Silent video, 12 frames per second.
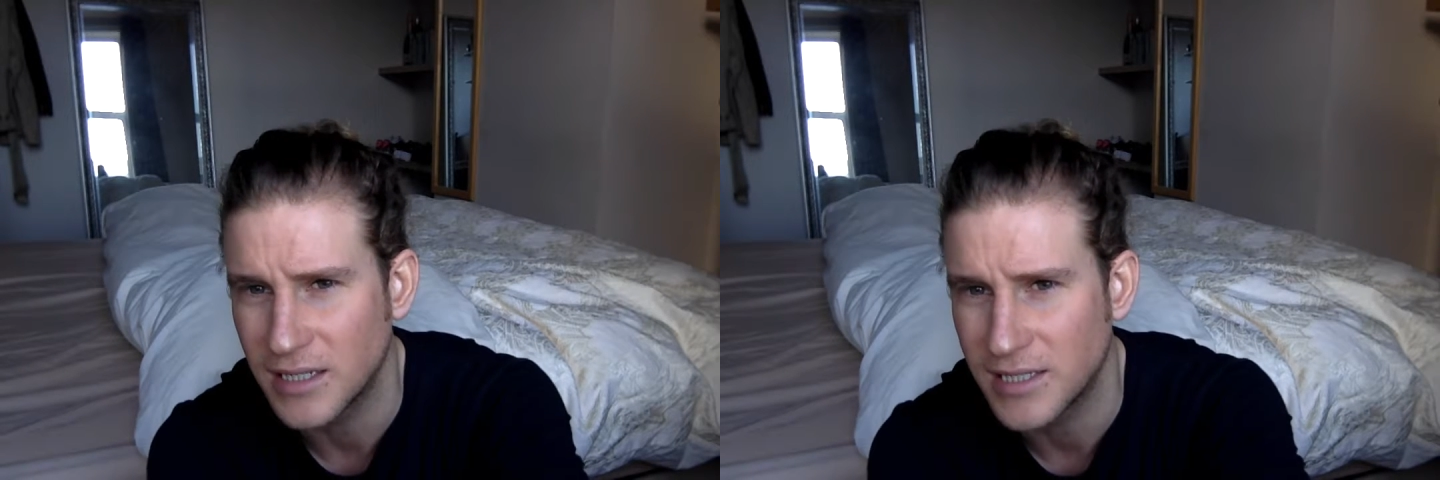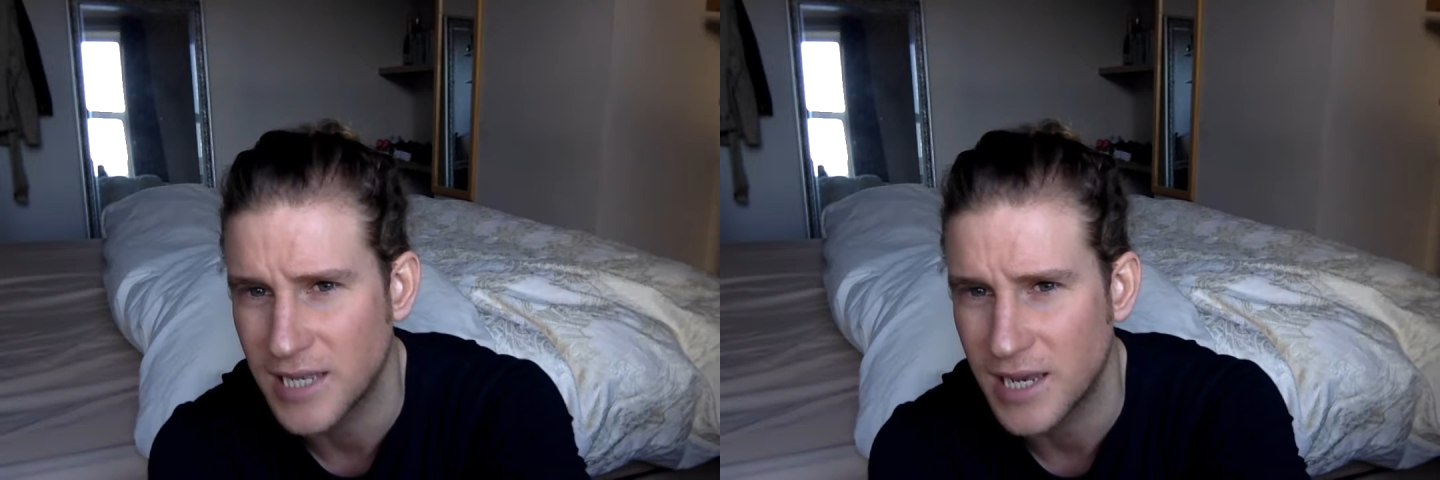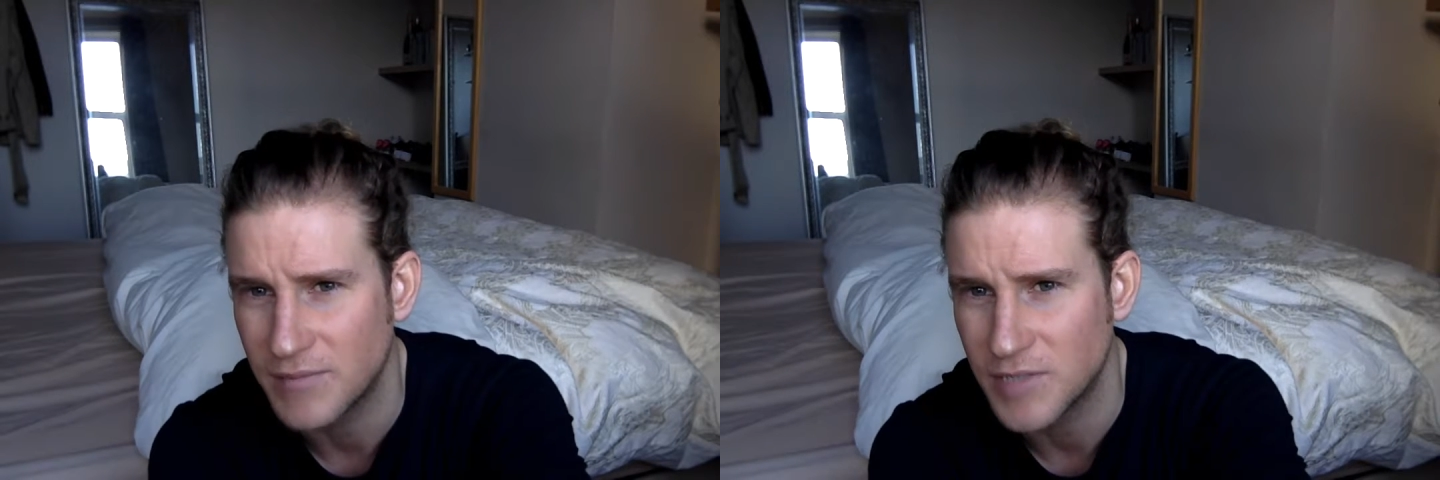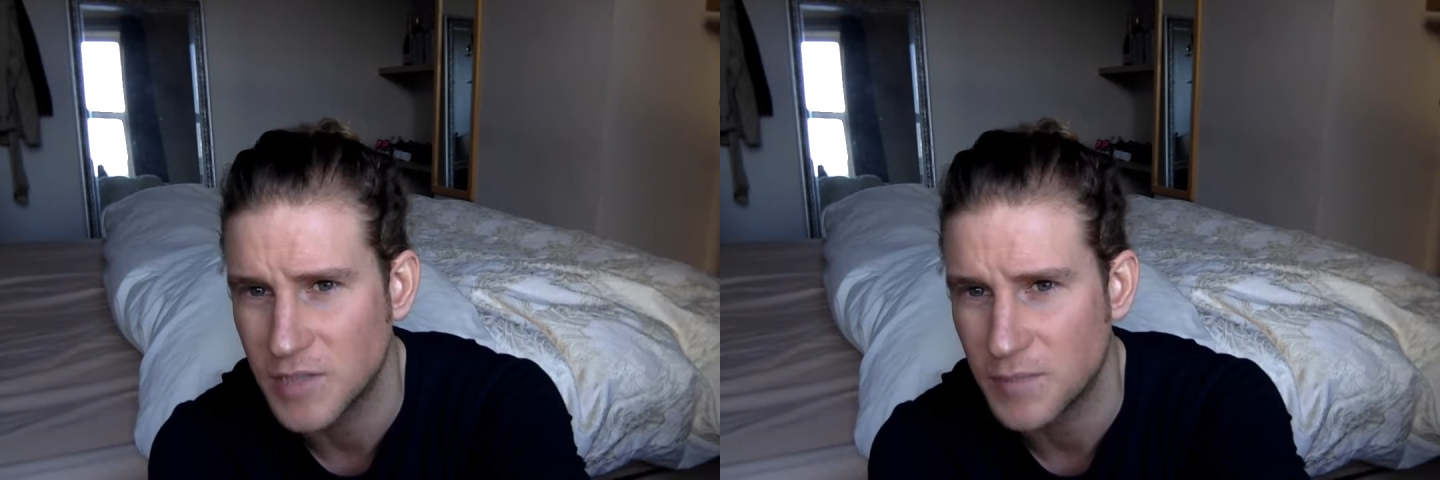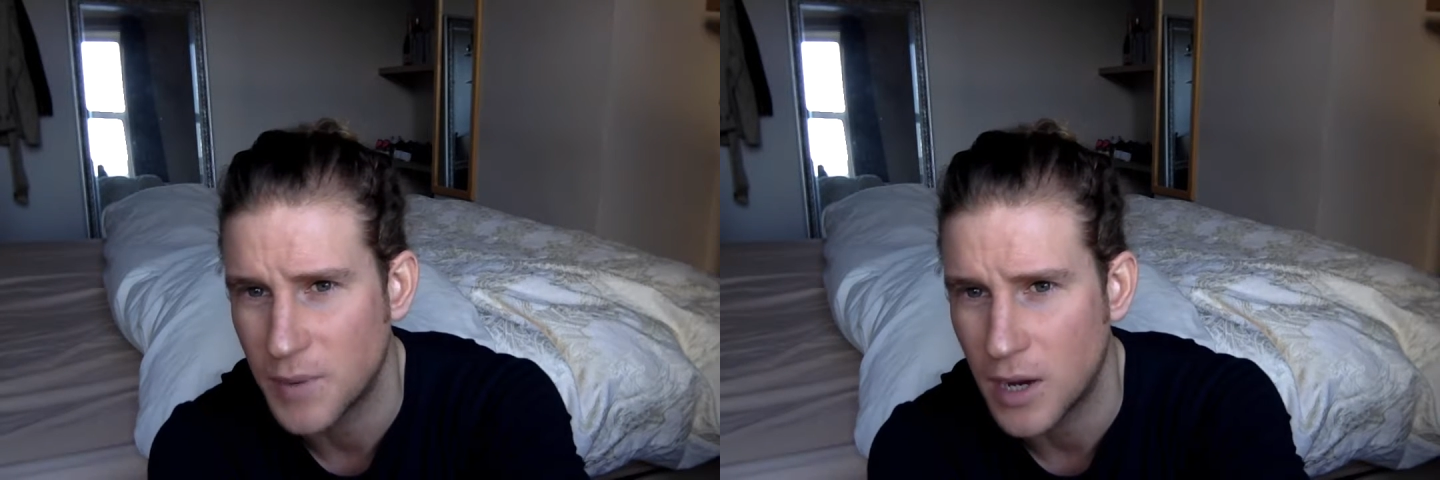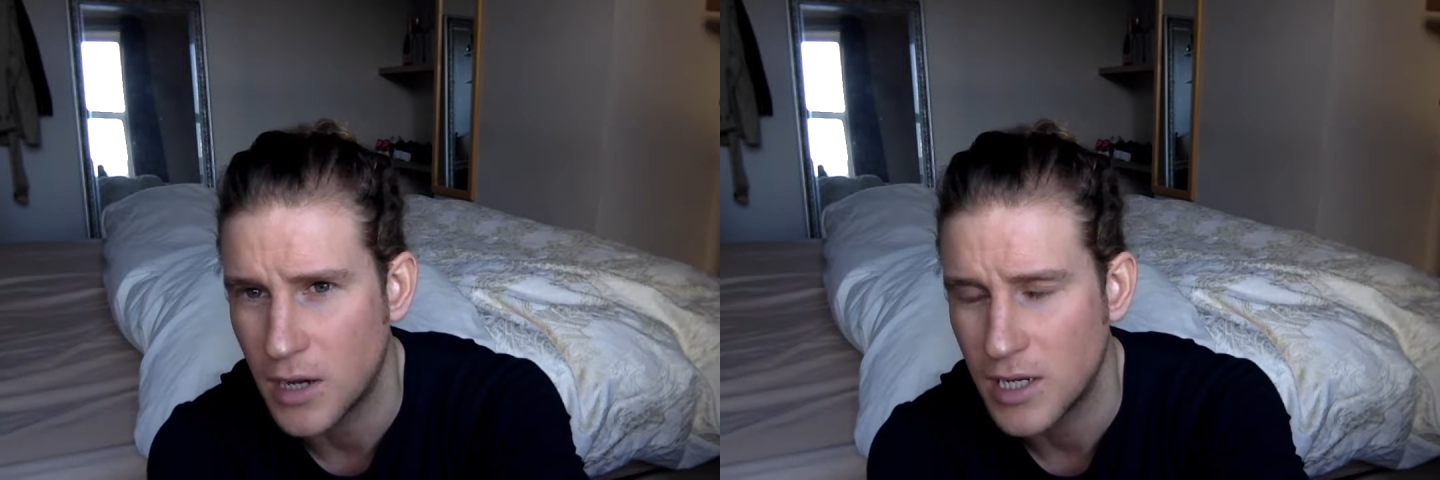the same
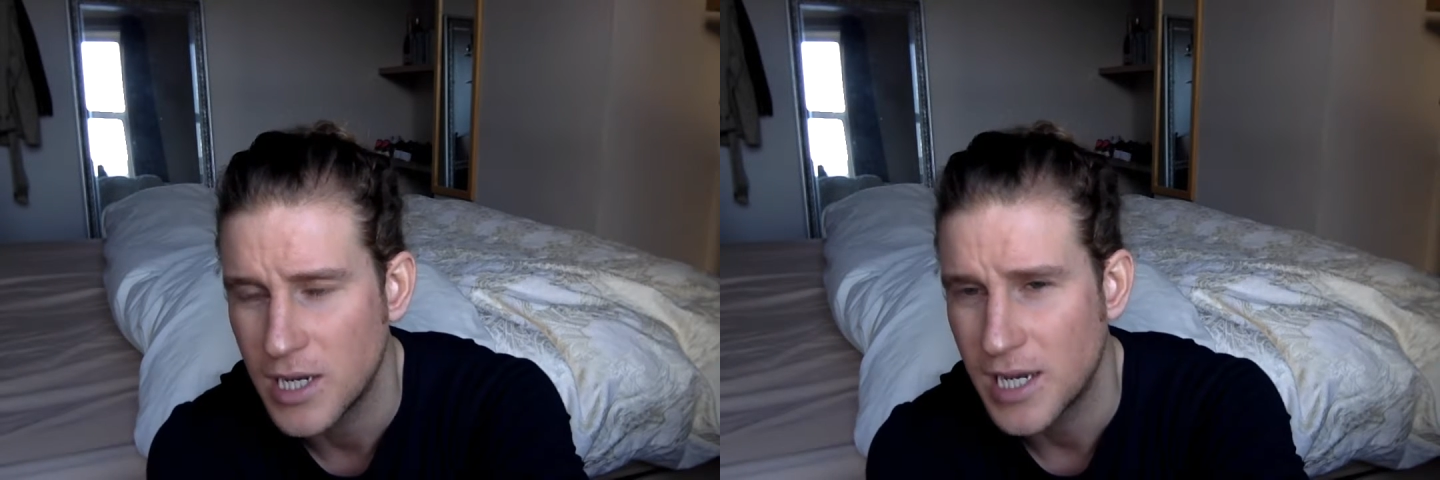spot,